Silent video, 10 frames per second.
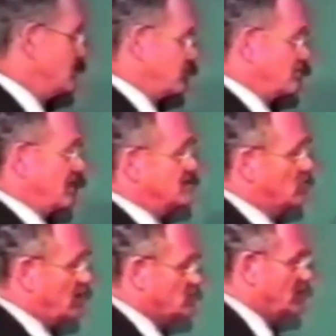in the front page of the
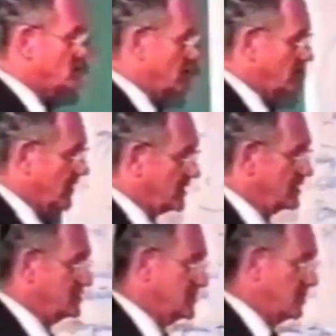Wall Street Journal finally
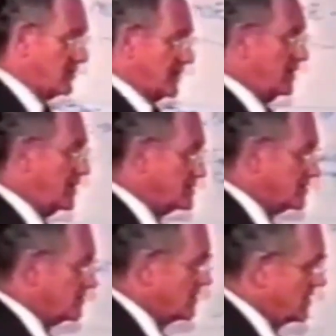because he'd already gone
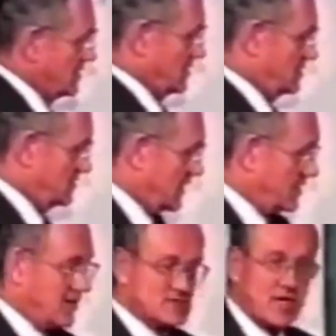to
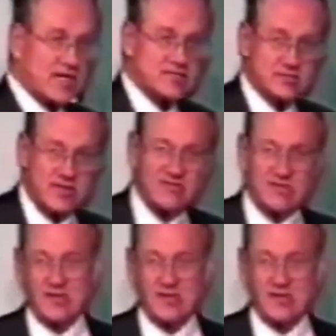IRS audits, 3 of them.